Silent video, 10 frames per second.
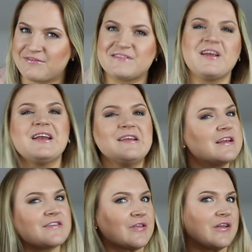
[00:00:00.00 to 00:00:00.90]
It's not in
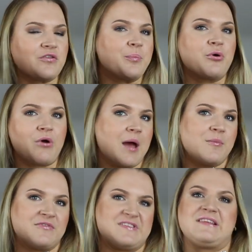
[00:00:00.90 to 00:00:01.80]
its
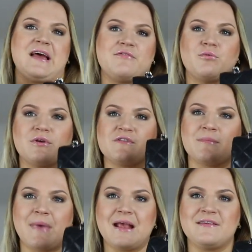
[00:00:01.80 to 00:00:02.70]
prime of its life. Whereas the
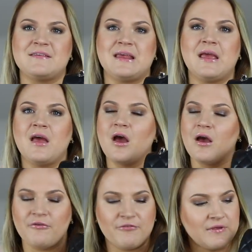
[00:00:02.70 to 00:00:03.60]
maxi
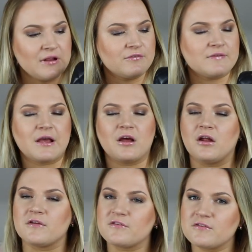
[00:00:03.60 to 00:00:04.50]
feels like a
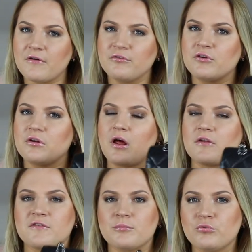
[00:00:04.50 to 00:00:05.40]
lot softer, a lot
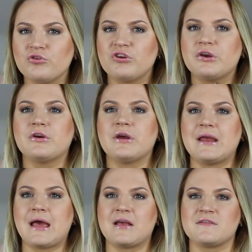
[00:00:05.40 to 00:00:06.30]
smooshier.
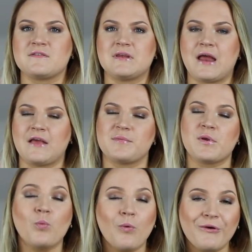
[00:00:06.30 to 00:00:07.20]
It has
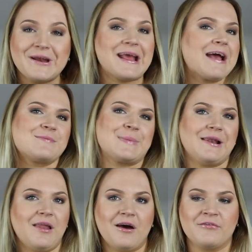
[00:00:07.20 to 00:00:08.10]
been worn, it has
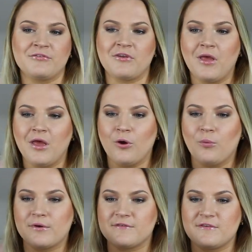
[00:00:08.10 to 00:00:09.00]
been loved.
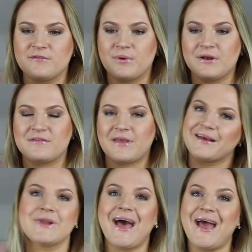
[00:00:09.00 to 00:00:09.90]
Whereas this one is
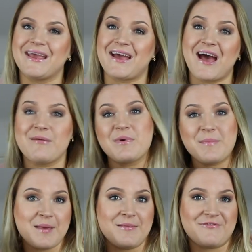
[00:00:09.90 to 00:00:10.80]
like, hi, I'm a
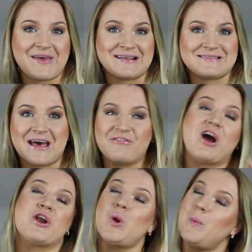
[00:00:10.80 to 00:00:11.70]
baby face, I've
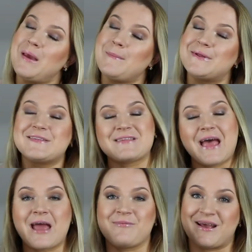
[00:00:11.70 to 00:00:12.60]
got no pimples
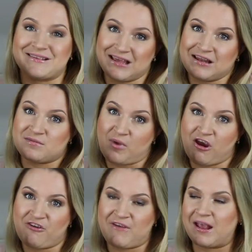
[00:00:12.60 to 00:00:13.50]
and my skin is
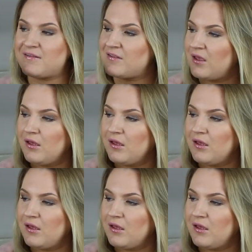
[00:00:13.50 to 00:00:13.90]
perfect.